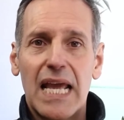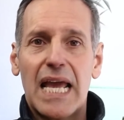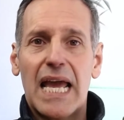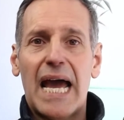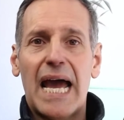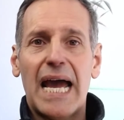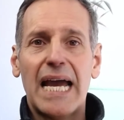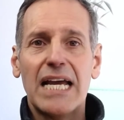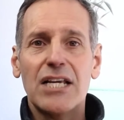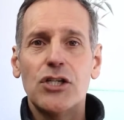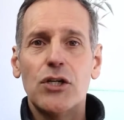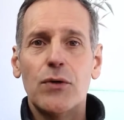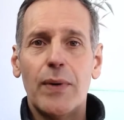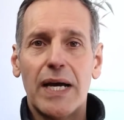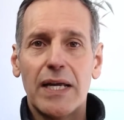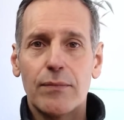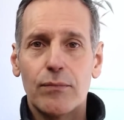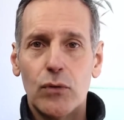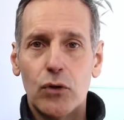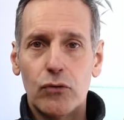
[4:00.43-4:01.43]
As you
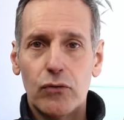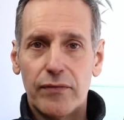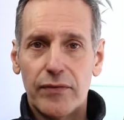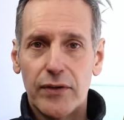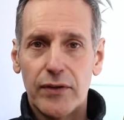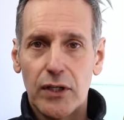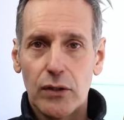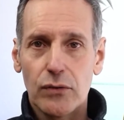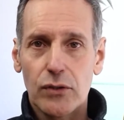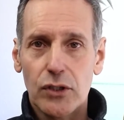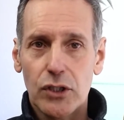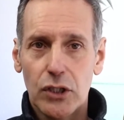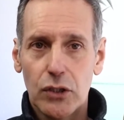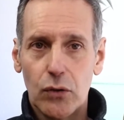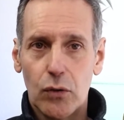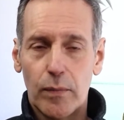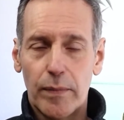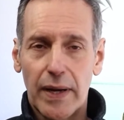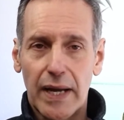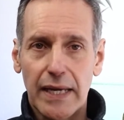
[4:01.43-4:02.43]
add more reviews to
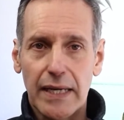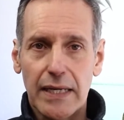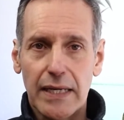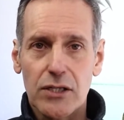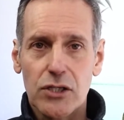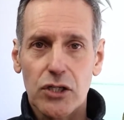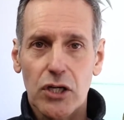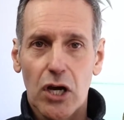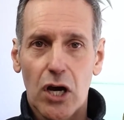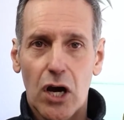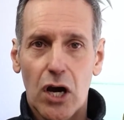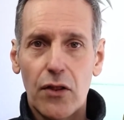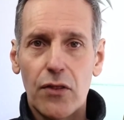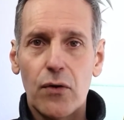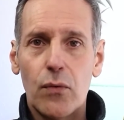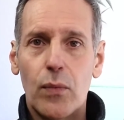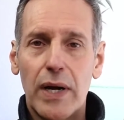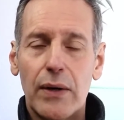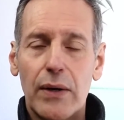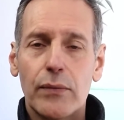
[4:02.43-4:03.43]
your page, other
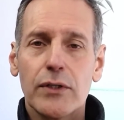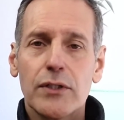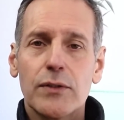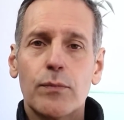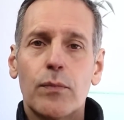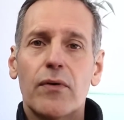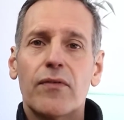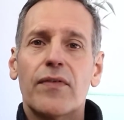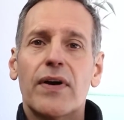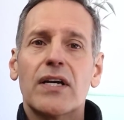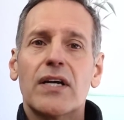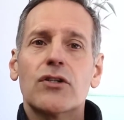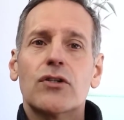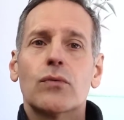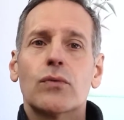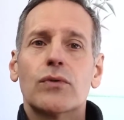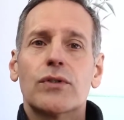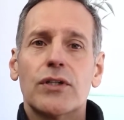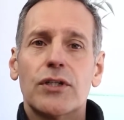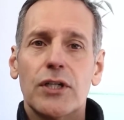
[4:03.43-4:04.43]
wellness
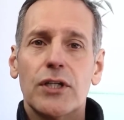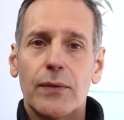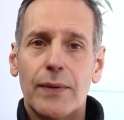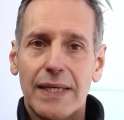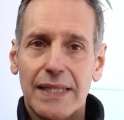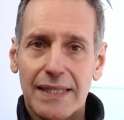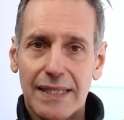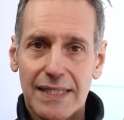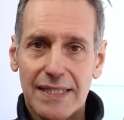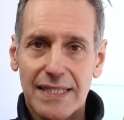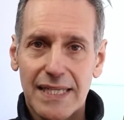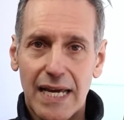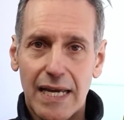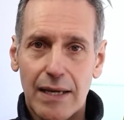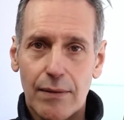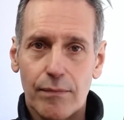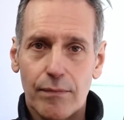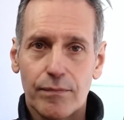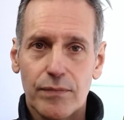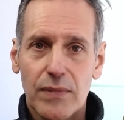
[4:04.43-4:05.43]
professionals are doing the
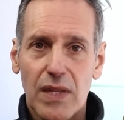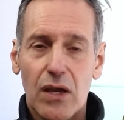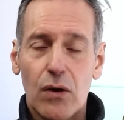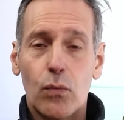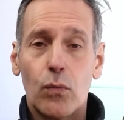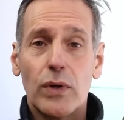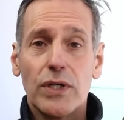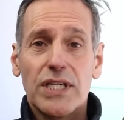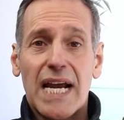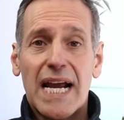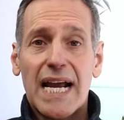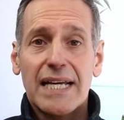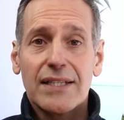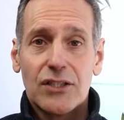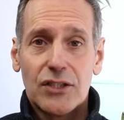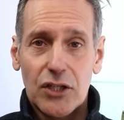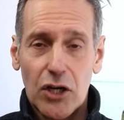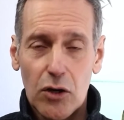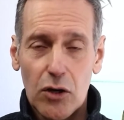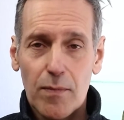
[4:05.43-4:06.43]
same, which adds
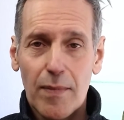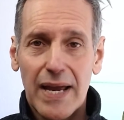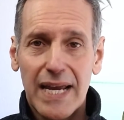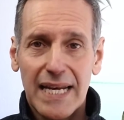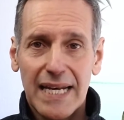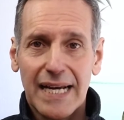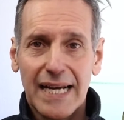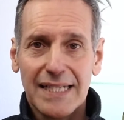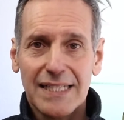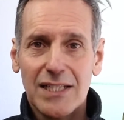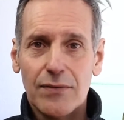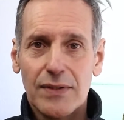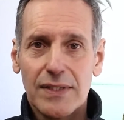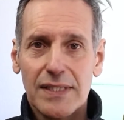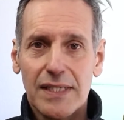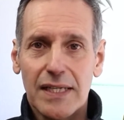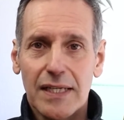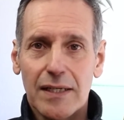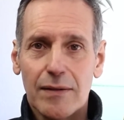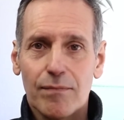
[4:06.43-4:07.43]
domain
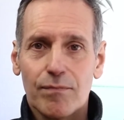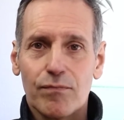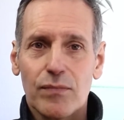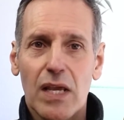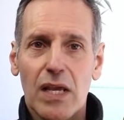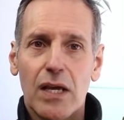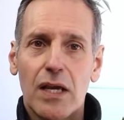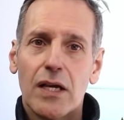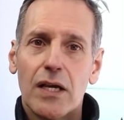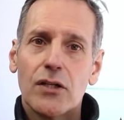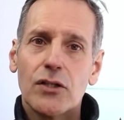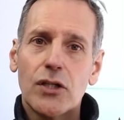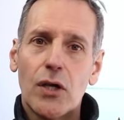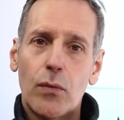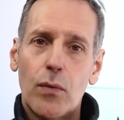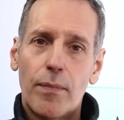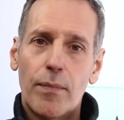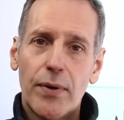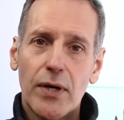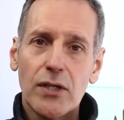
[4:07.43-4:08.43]
activity. So
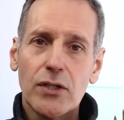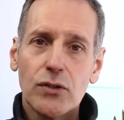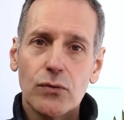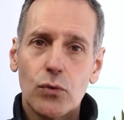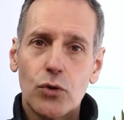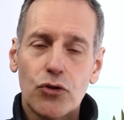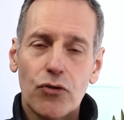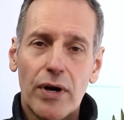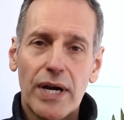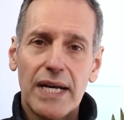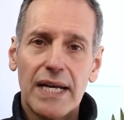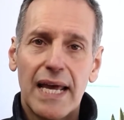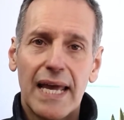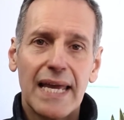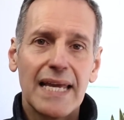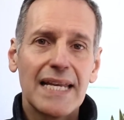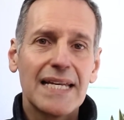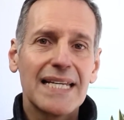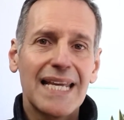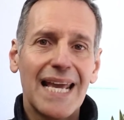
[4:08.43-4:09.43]
a personal trainer
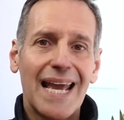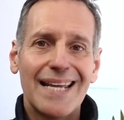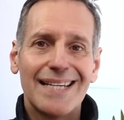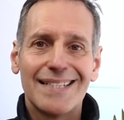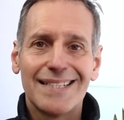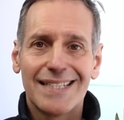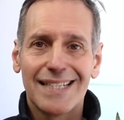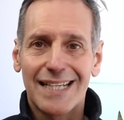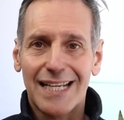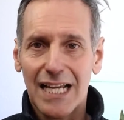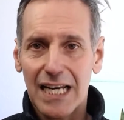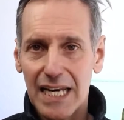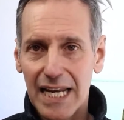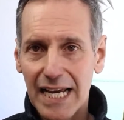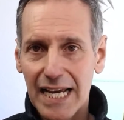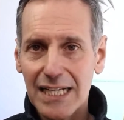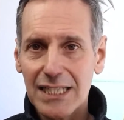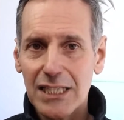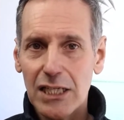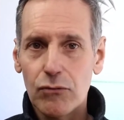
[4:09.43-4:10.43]
in Kent
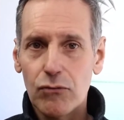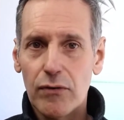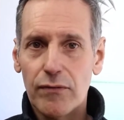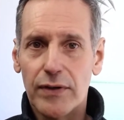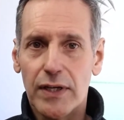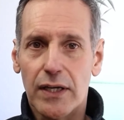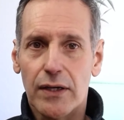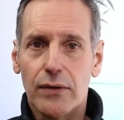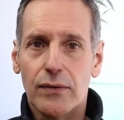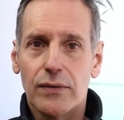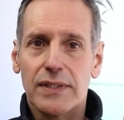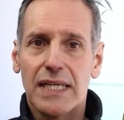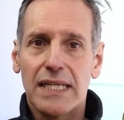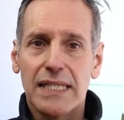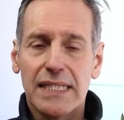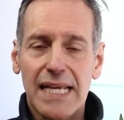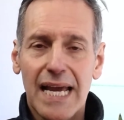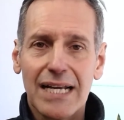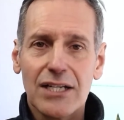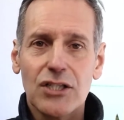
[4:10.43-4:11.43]
collecting reviews is
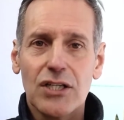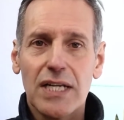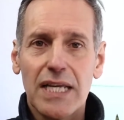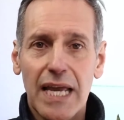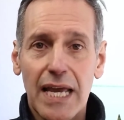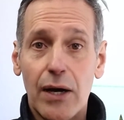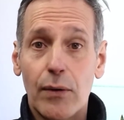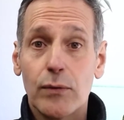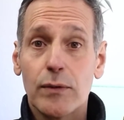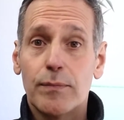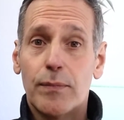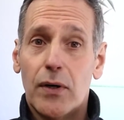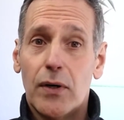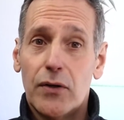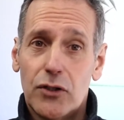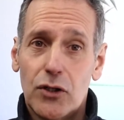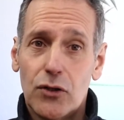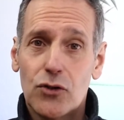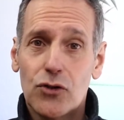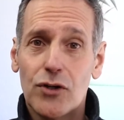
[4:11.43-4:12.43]
actually helped by the
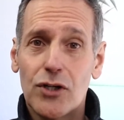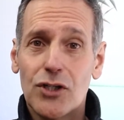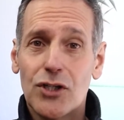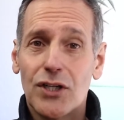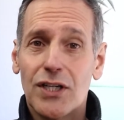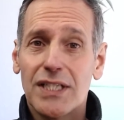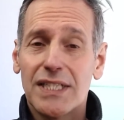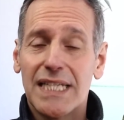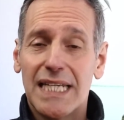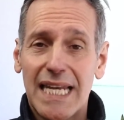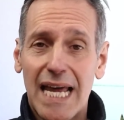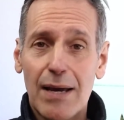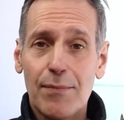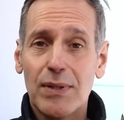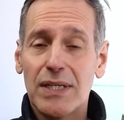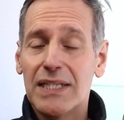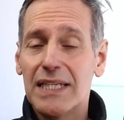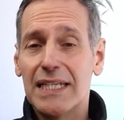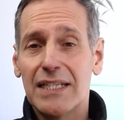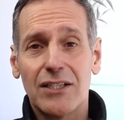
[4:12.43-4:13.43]
nutritionist in
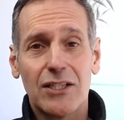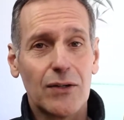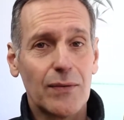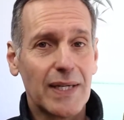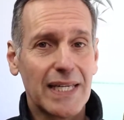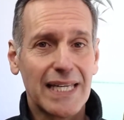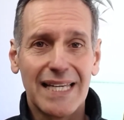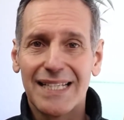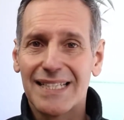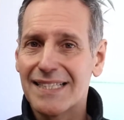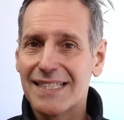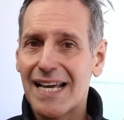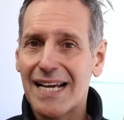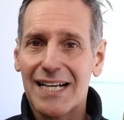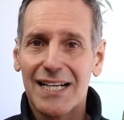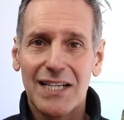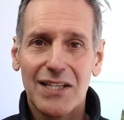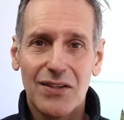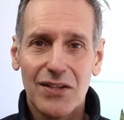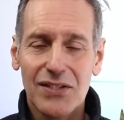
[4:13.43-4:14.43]
Aberdeen doing
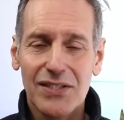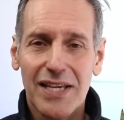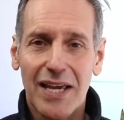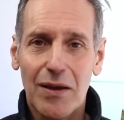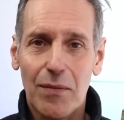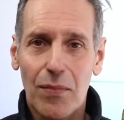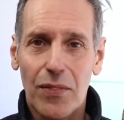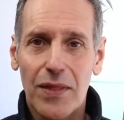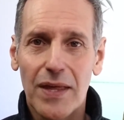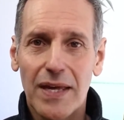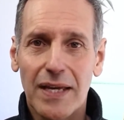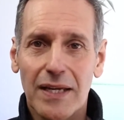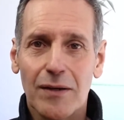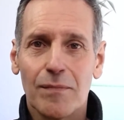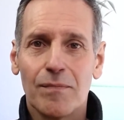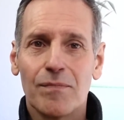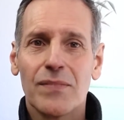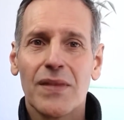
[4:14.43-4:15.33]
exactly the same thing.